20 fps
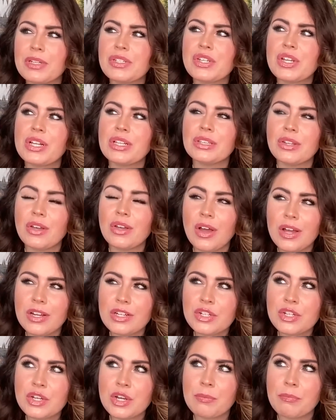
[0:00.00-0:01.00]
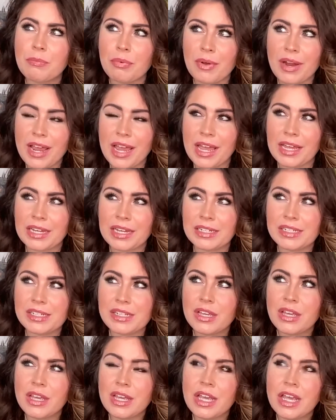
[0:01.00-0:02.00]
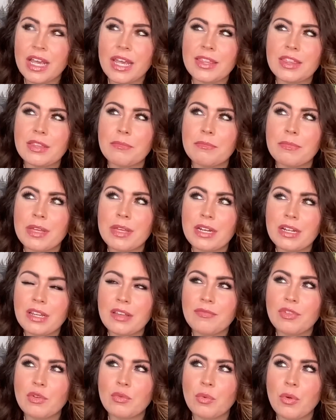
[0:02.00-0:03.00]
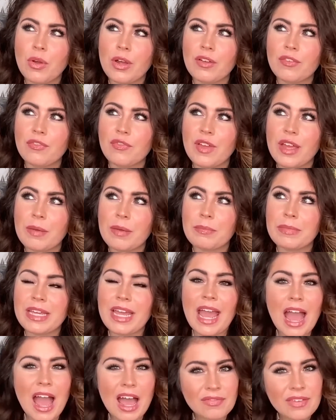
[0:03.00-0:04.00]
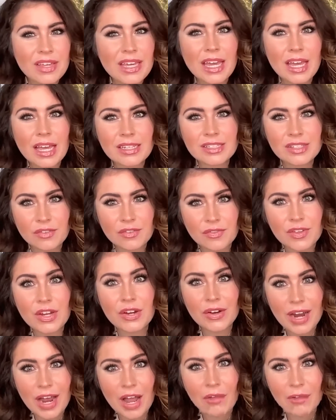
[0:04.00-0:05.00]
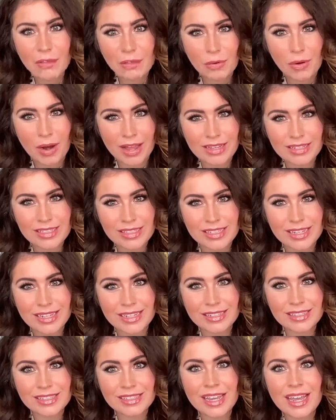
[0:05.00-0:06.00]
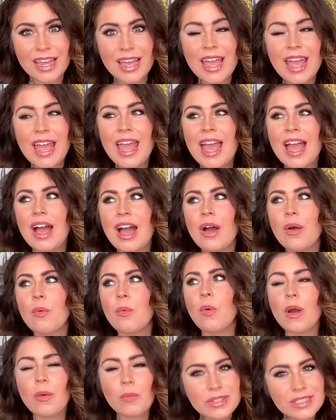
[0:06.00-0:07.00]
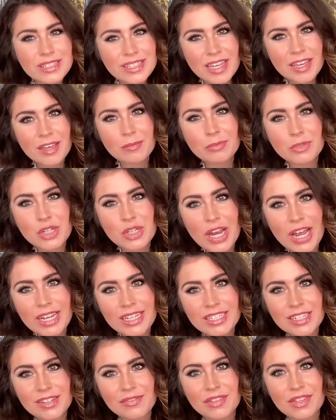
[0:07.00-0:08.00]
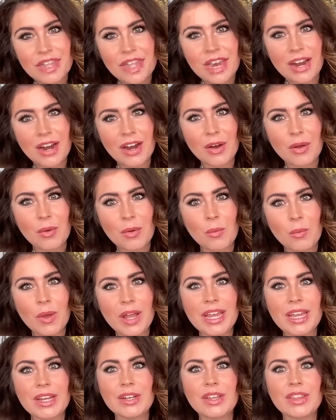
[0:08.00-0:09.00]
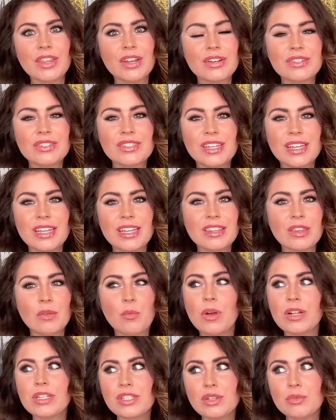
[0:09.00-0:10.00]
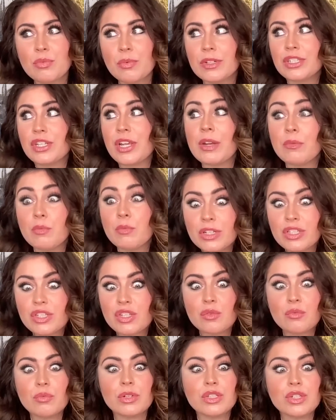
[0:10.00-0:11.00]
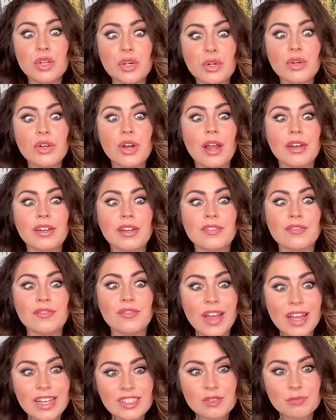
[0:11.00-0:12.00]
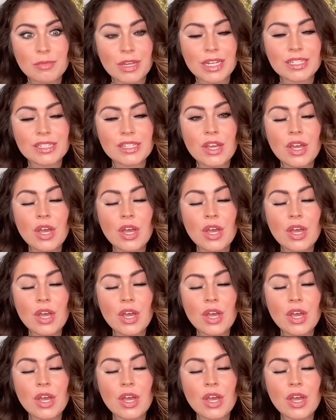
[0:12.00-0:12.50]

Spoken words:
to launch a brand in the middle of the royal family having a severe health crisis, what was the objective there when what's the return on investment